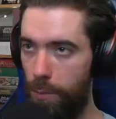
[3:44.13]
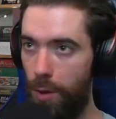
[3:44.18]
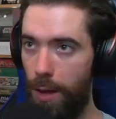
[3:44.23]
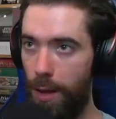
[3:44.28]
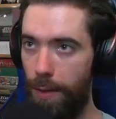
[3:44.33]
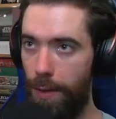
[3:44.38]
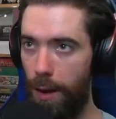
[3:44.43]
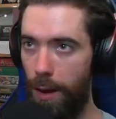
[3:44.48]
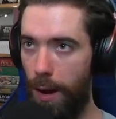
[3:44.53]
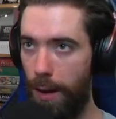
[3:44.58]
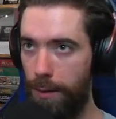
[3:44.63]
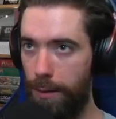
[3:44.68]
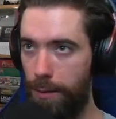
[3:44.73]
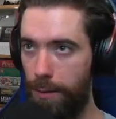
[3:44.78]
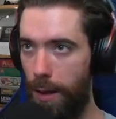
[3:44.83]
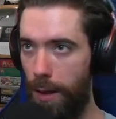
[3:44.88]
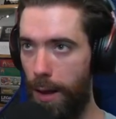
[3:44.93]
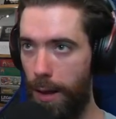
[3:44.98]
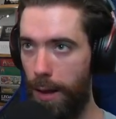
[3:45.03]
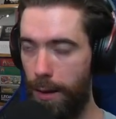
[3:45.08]
play the
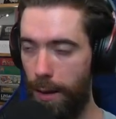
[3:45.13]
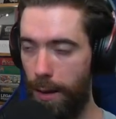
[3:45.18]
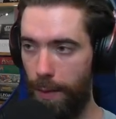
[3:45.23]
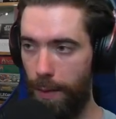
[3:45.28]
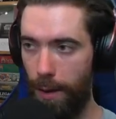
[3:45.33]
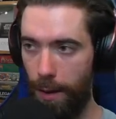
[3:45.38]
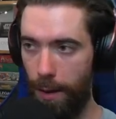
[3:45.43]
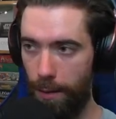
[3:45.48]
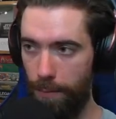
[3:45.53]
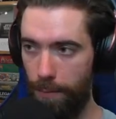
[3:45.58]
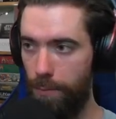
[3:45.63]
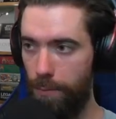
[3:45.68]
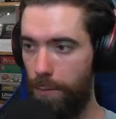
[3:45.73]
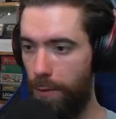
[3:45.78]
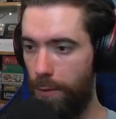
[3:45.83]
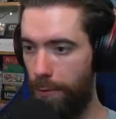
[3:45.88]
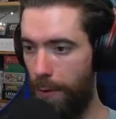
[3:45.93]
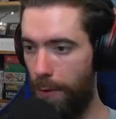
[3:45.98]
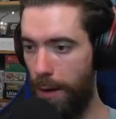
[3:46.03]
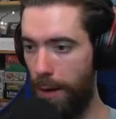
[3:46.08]
Onslaught, and then
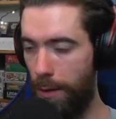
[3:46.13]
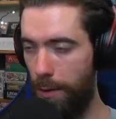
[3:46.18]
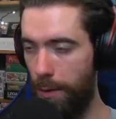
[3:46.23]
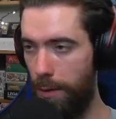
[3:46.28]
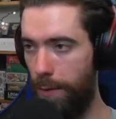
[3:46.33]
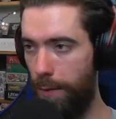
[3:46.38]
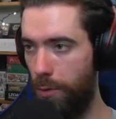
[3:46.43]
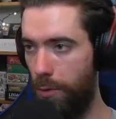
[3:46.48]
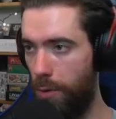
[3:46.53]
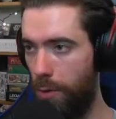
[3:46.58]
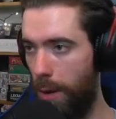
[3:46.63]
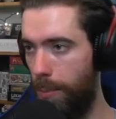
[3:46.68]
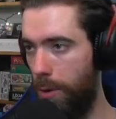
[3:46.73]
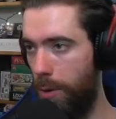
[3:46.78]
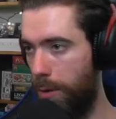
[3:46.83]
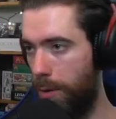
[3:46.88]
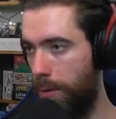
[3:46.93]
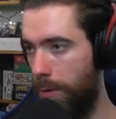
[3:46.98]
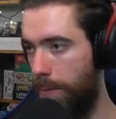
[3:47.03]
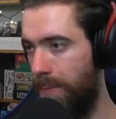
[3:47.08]
find the Living
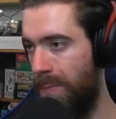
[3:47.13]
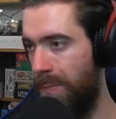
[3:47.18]
Tribunal.